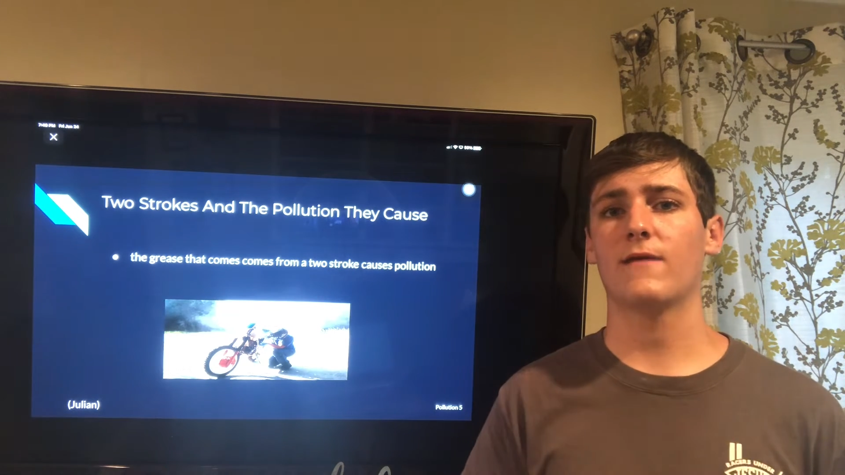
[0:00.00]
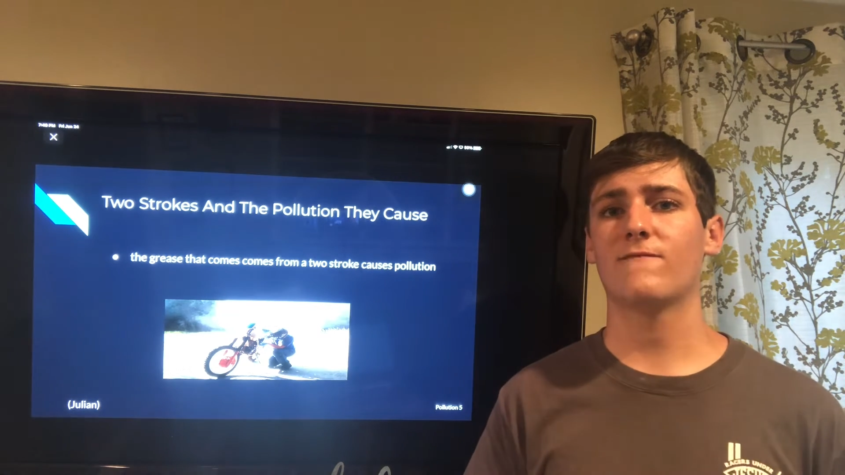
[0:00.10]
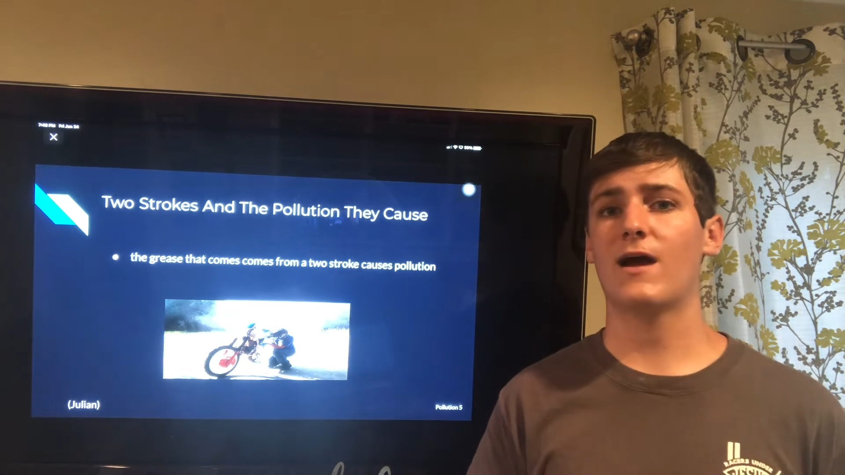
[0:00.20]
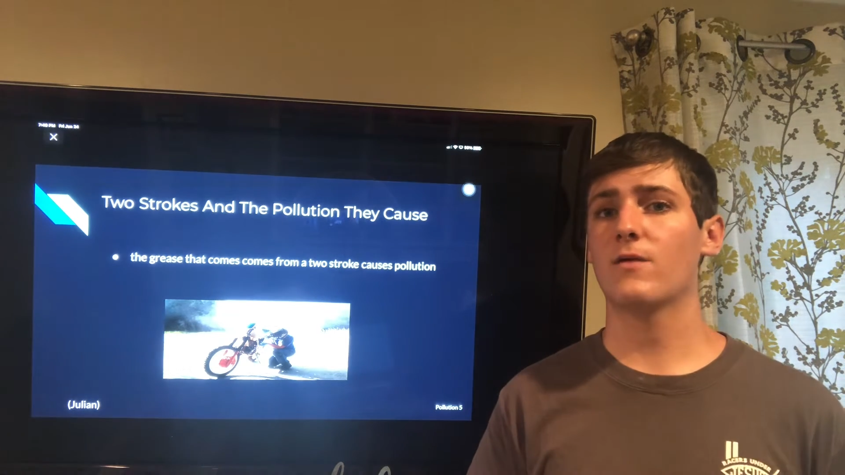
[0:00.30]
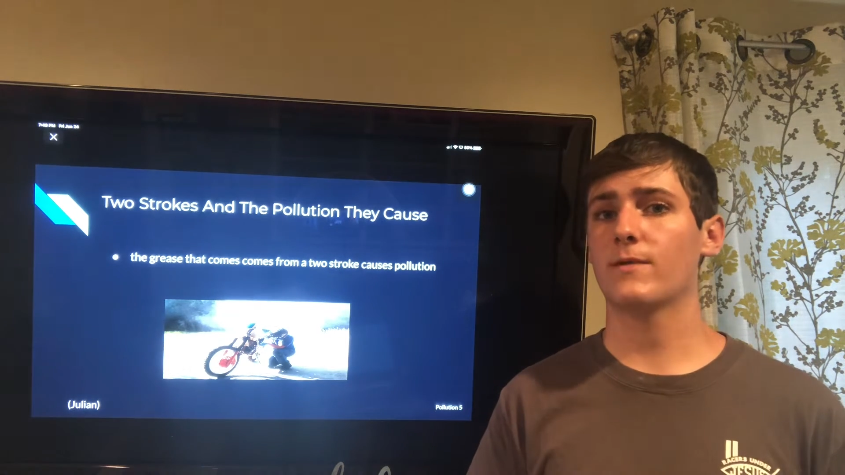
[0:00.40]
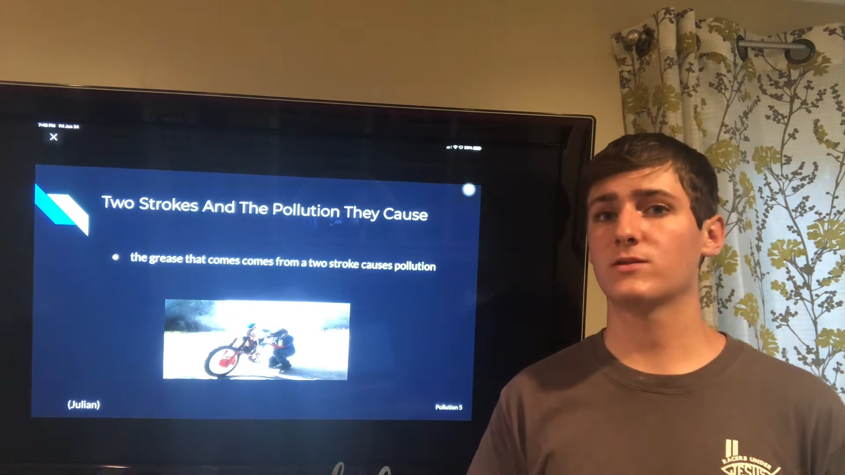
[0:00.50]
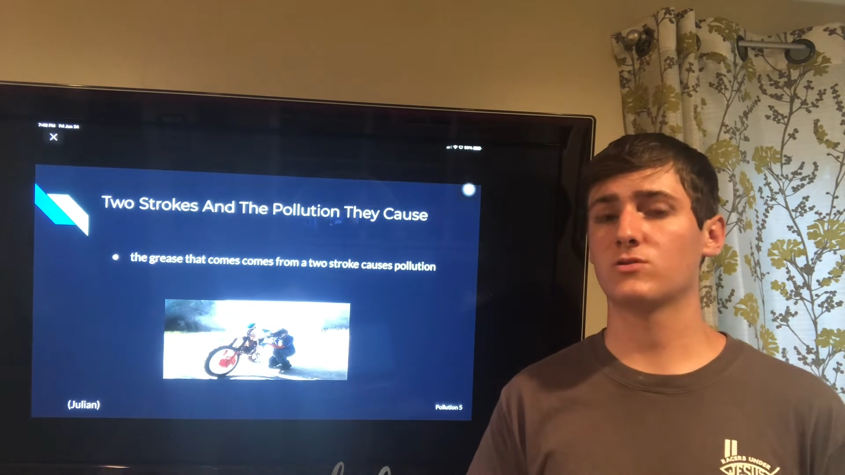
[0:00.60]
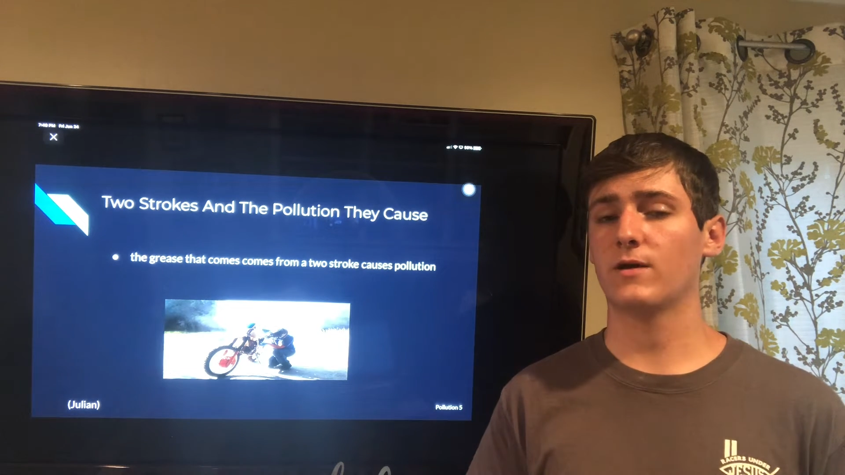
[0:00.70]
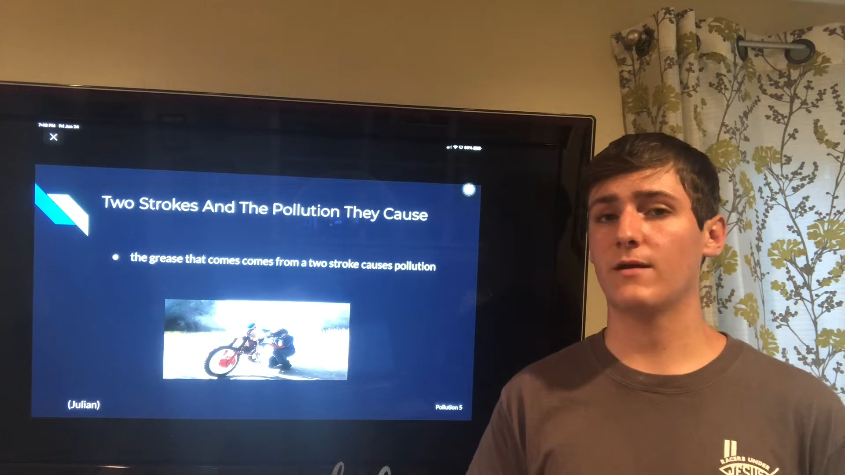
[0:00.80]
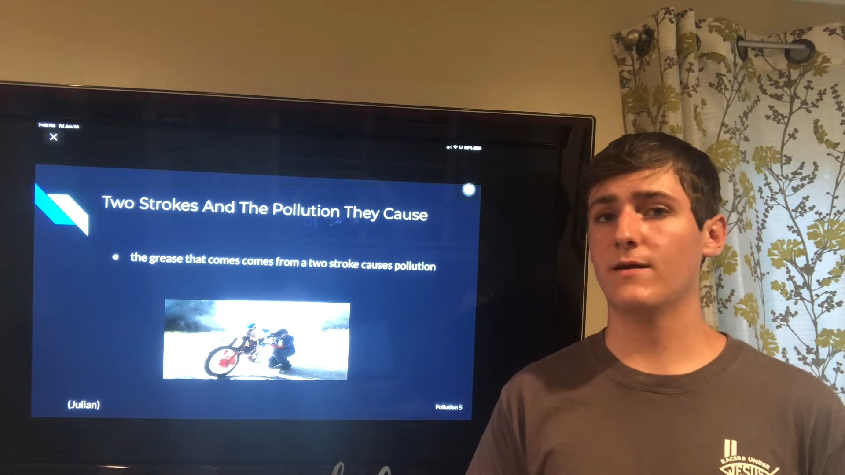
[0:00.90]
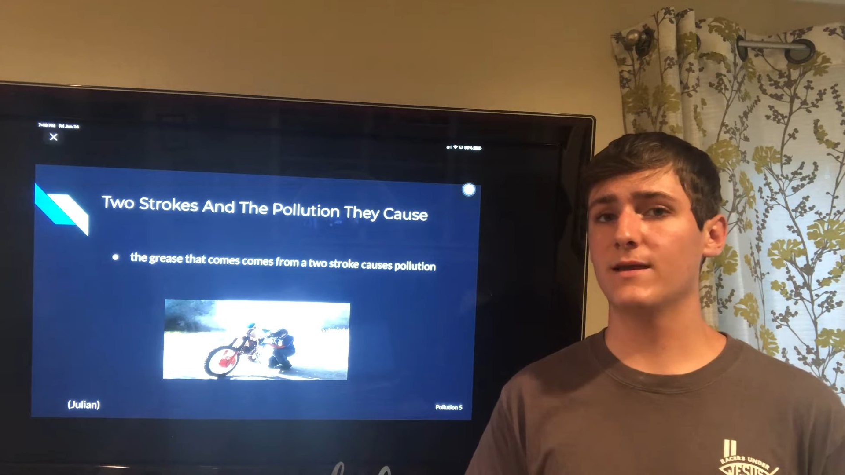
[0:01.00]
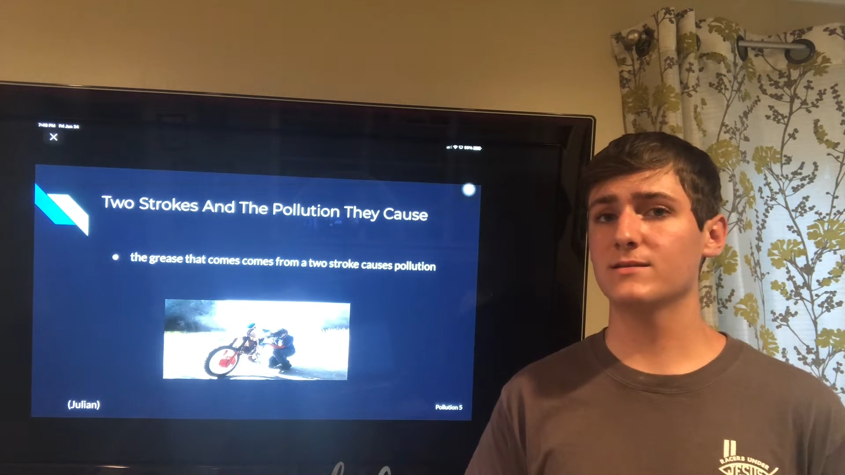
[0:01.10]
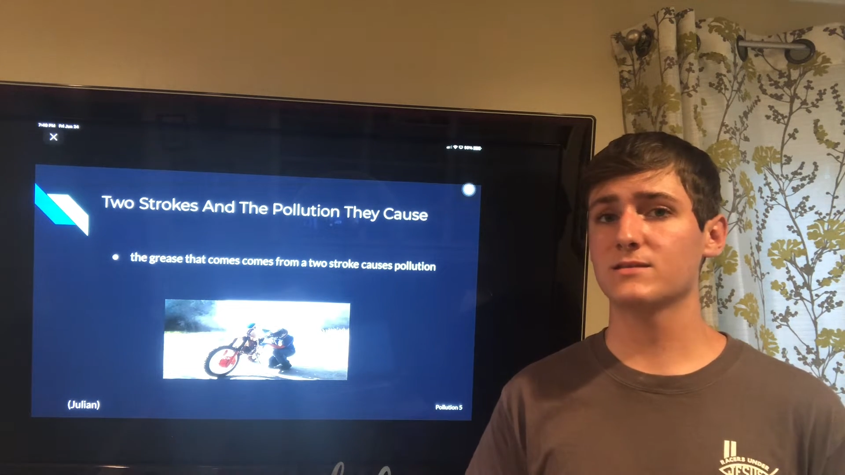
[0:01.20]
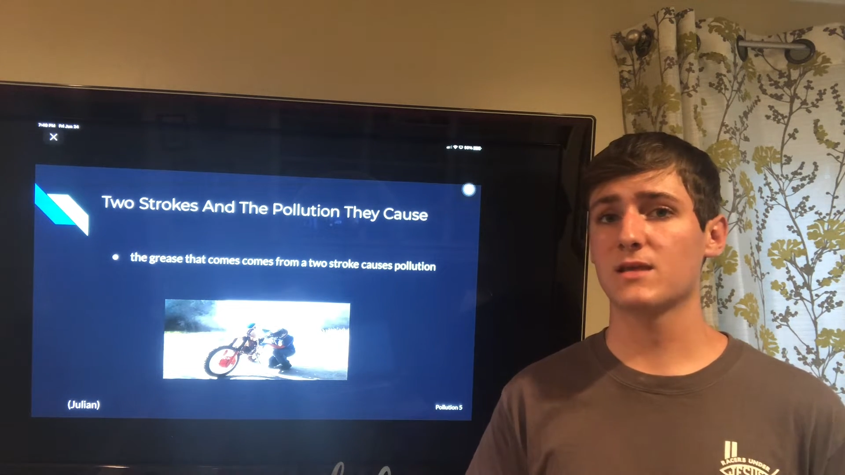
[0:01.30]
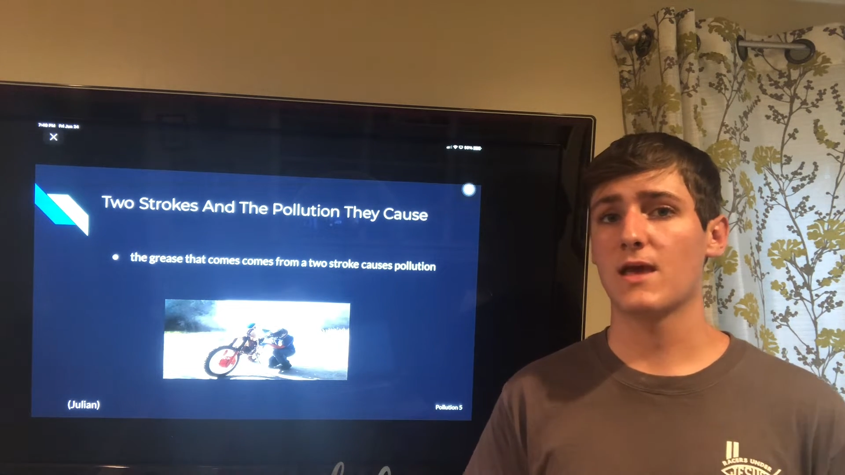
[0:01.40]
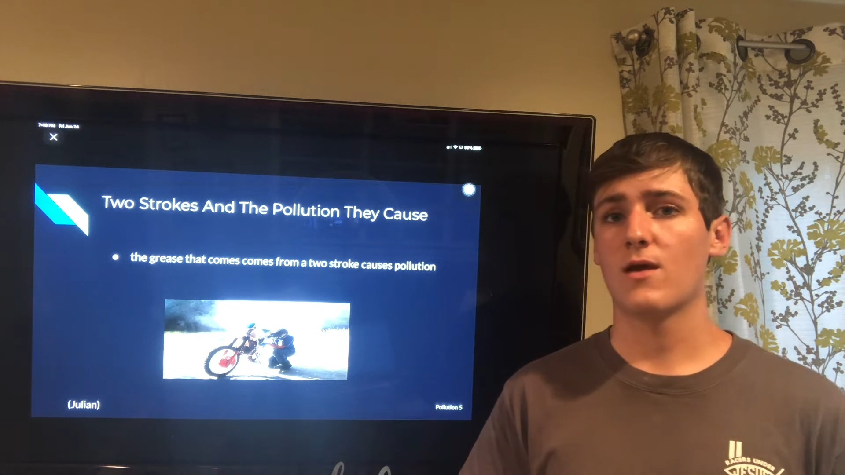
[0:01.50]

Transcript: environmental areas